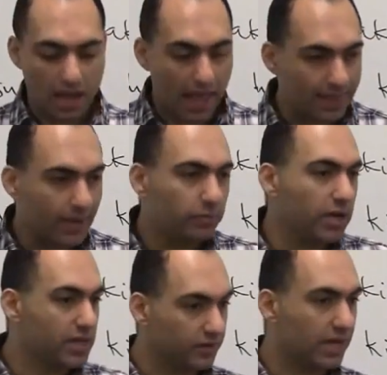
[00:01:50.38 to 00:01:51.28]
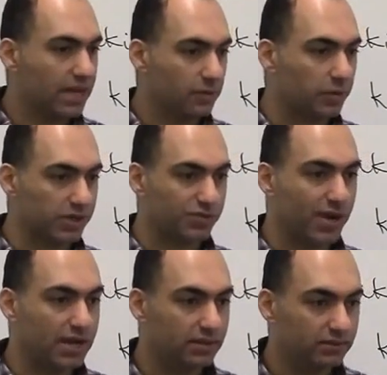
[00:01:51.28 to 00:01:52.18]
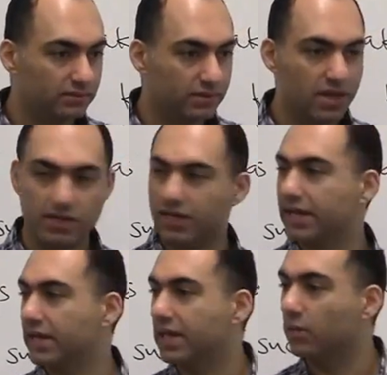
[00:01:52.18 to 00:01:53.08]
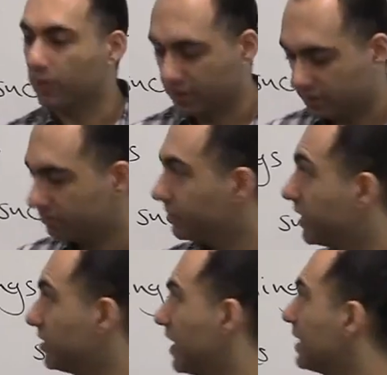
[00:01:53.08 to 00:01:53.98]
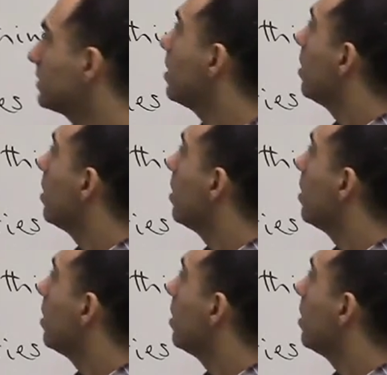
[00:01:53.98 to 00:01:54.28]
And then we underline the words, right? Underlining keywords, such as,